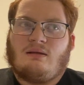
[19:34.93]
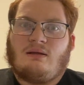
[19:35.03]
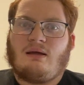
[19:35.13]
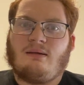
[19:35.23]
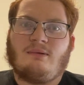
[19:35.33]

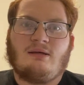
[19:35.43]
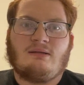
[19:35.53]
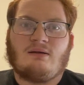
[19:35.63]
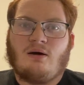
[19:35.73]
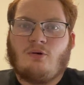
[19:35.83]
I
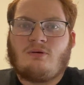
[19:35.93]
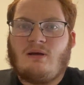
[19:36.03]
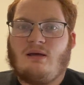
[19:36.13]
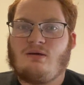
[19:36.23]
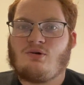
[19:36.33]
mean,
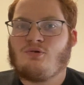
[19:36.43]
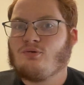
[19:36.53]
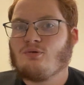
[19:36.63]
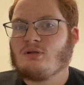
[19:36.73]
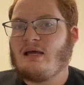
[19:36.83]
okay,
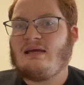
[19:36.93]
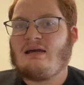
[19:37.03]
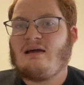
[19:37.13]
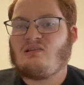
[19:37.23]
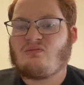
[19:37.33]
cool, I
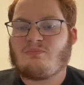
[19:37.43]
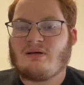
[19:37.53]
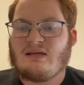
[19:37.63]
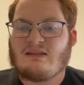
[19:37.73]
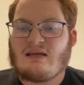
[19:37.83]
guess,
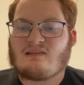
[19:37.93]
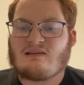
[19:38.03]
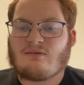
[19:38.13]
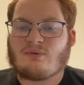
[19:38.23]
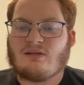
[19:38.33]
but that's
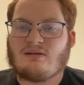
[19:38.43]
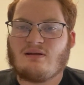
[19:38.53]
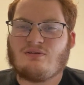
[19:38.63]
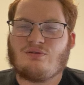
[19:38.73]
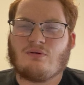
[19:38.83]
not really going
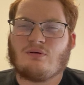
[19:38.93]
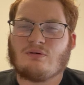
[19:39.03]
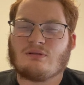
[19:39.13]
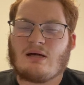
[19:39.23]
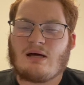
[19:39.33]
to do a
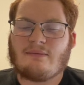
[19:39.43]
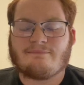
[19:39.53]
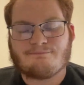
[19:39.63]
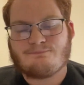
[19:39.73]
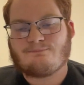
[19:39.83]
whole lot.
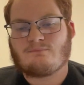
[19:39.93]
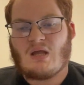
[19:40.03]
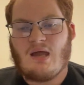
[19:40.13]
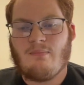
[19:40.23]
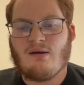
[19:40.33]

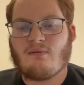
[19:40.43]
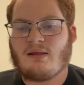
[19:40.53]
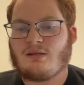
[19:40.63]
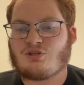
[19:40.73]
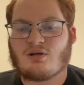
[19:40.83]
And
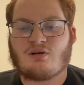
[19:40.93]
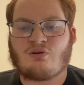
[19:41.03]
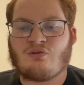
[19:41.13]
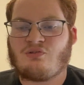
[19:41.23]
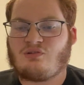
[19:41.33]
meanwhile, the
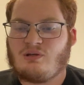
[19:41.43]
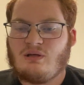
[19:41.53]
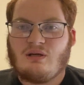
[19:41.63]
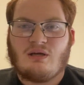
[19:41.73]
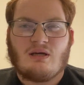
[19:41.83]
Chargers,
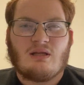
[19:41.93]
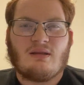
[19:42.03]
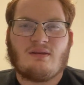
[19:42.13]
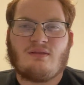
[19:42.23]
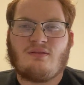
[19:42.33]

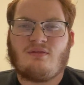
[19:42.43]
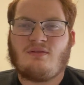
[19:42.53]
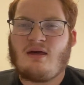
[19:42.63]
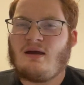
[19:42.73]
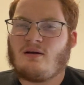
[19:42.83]

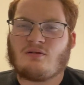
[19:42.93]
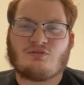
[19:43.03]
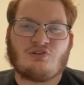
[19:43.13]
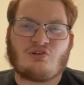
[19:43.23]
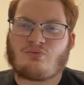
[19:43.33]
they're
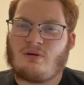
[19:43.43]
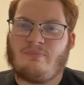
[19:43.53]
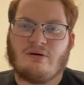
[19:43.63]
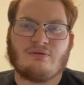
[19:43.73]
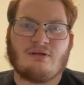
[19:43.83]
just
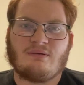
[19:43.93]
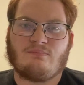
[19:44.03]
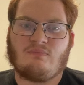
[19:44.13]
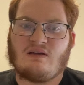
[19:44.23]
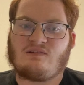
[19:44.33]

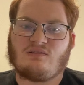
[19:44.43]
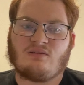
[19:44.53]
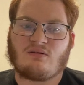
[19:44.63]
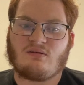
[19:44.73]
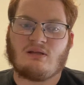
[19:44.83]
rebuilding. That's
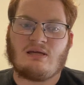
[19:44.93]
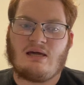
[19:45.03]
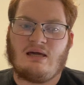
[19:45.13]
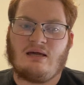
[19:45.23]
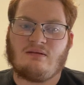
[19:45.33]

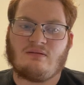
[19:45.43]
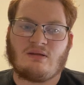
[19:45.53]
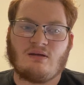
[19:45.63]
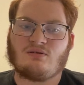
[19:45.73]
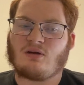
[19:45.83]
literally it.
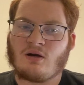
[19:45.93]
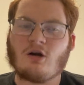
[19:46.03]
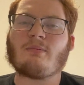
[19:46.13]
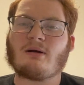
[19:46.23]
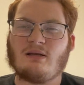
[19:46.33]

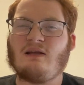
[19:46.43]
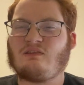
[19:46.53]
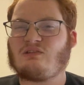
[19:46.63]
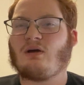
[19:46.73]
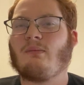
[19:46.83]
Herbert
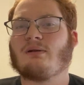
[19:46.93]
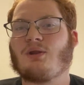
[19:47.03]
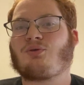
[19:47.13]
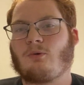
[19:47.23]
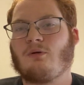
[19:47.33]
needs someone
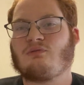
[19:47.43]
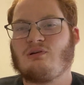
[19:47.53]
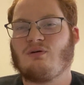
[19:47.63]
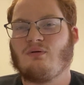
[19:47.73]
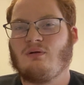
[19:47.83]
to throw
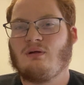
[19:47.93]
to.